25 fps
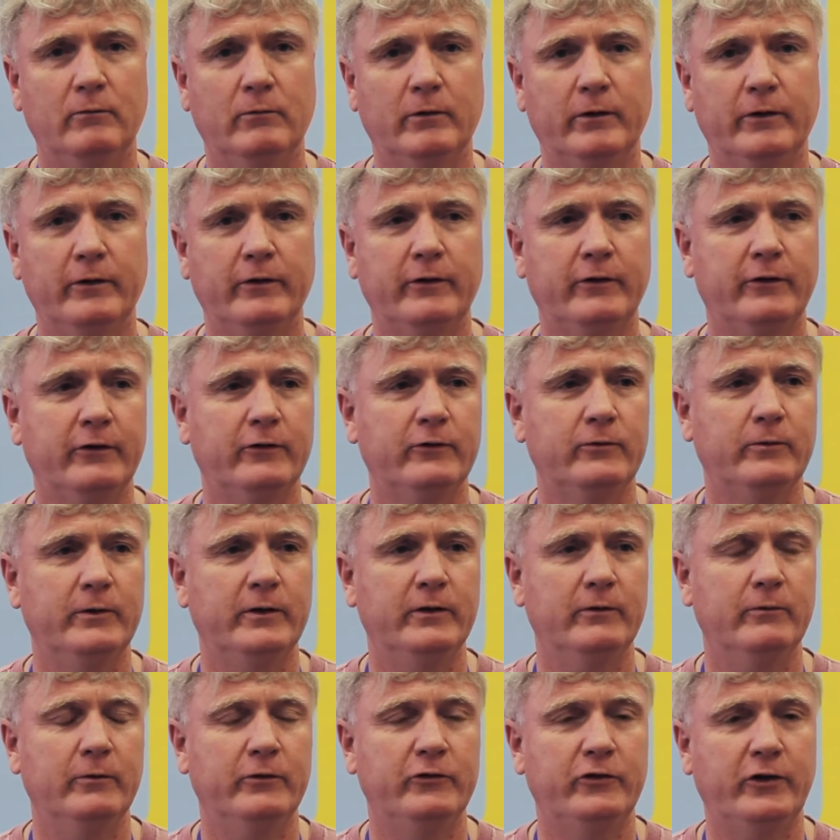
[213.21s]
One of the things we
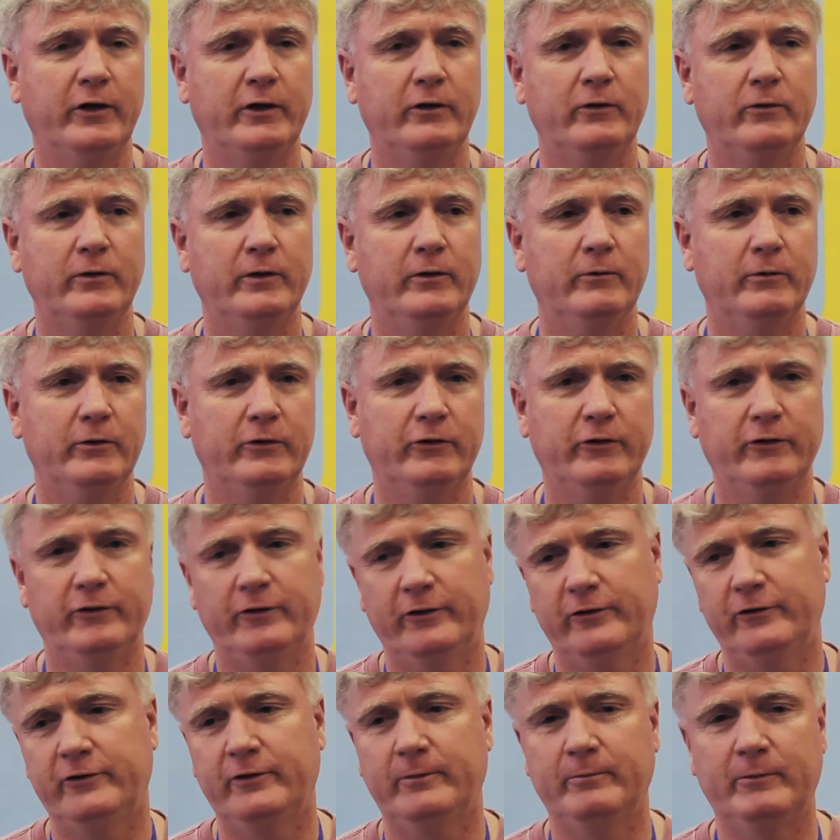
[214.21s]
did with JCrete, which
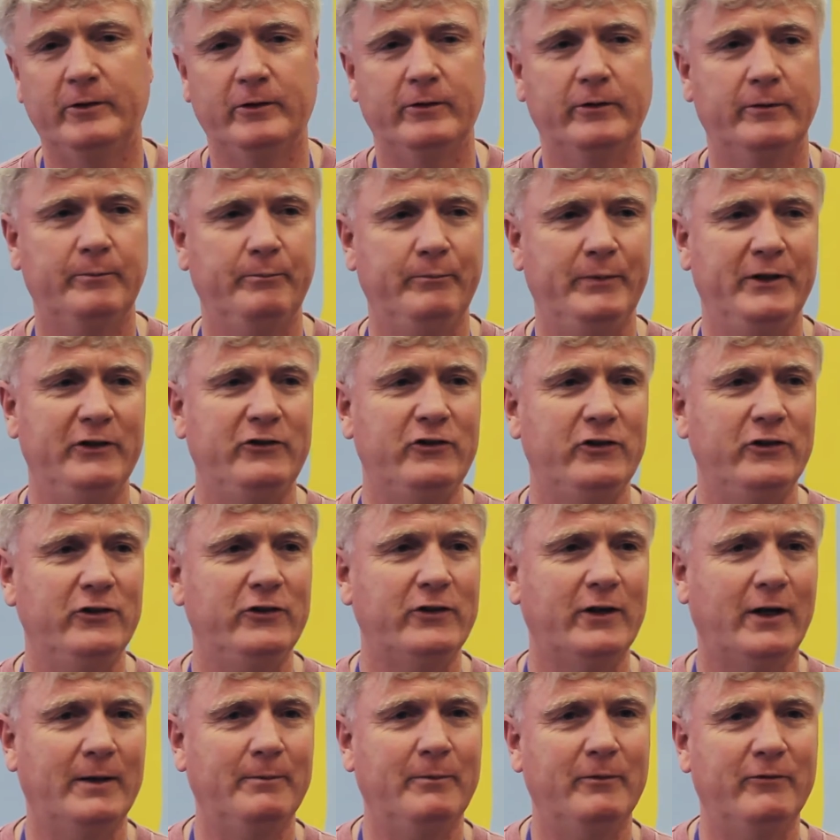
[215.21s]
is a similar beachy
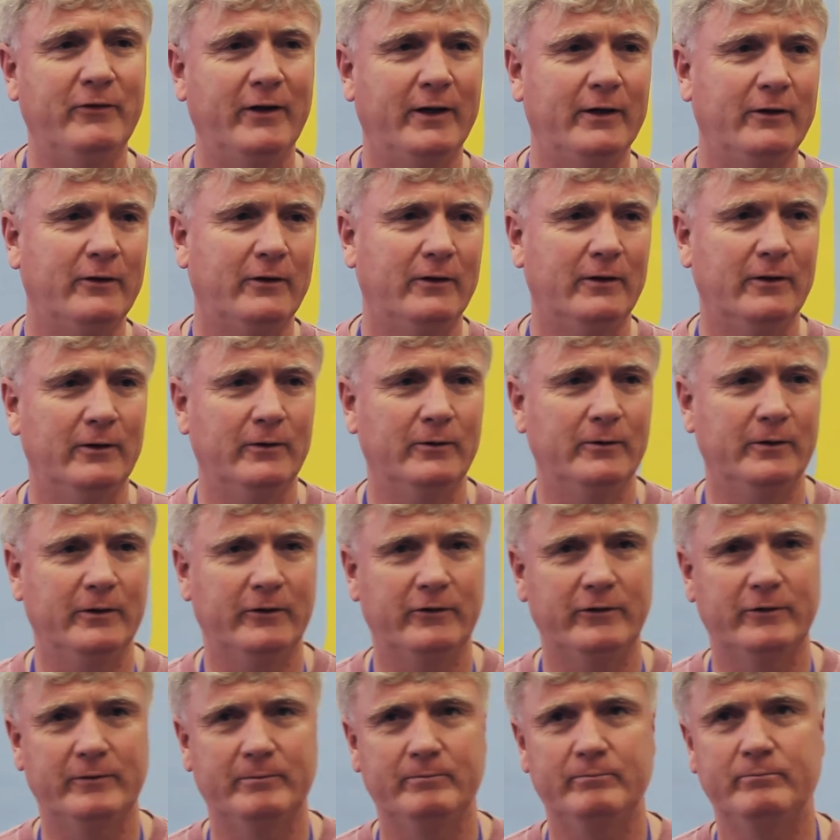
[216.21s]
type event, although
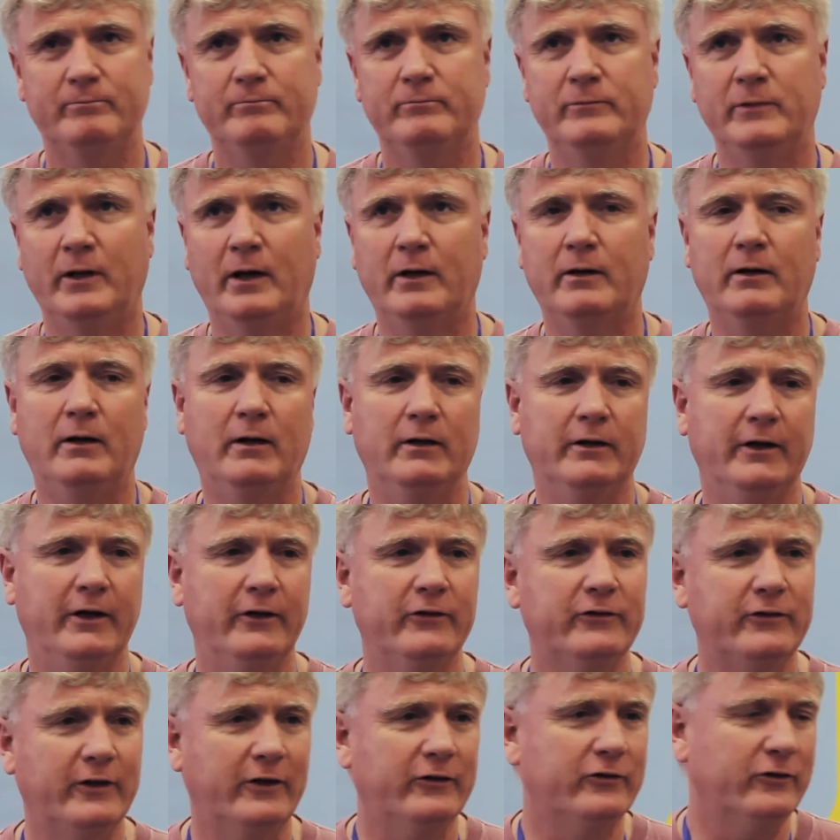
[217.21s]
it's not
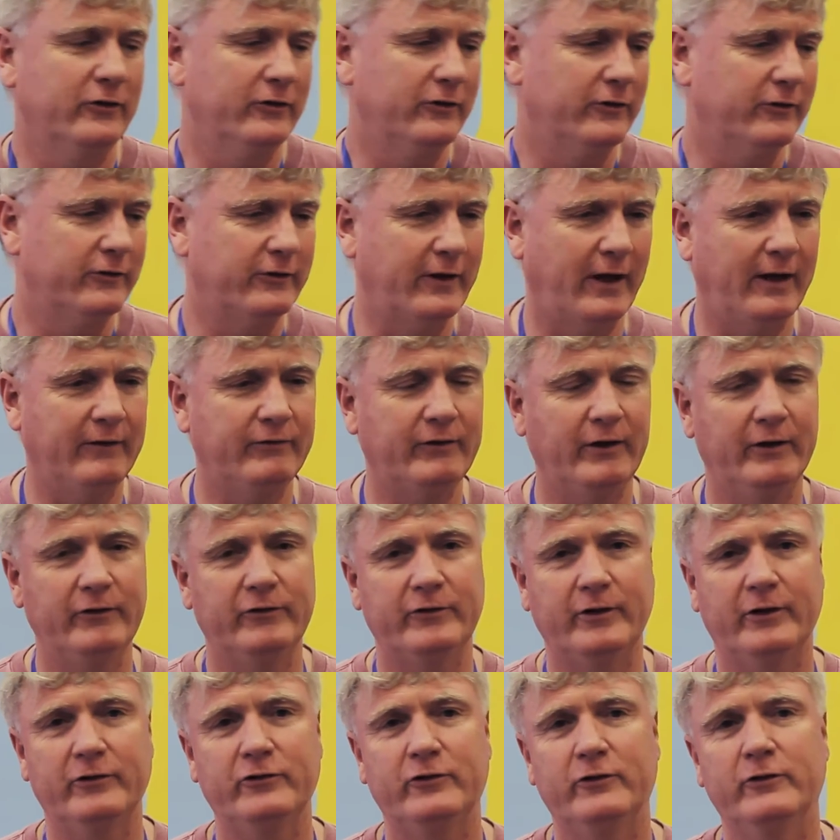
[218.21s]
all-day sessions, it's half-day
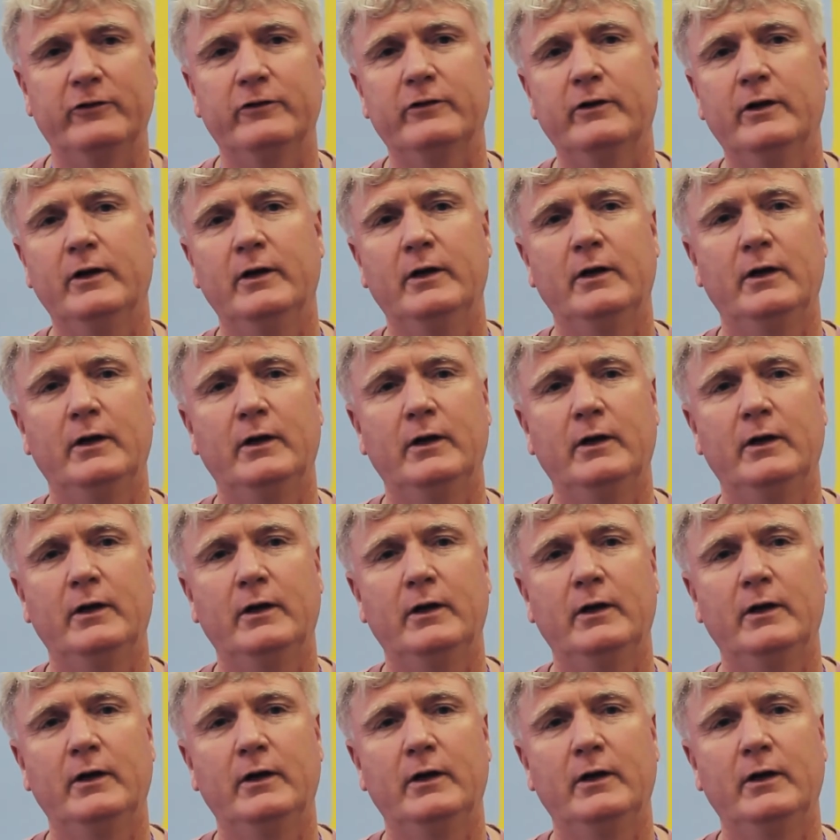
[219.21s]
sessions,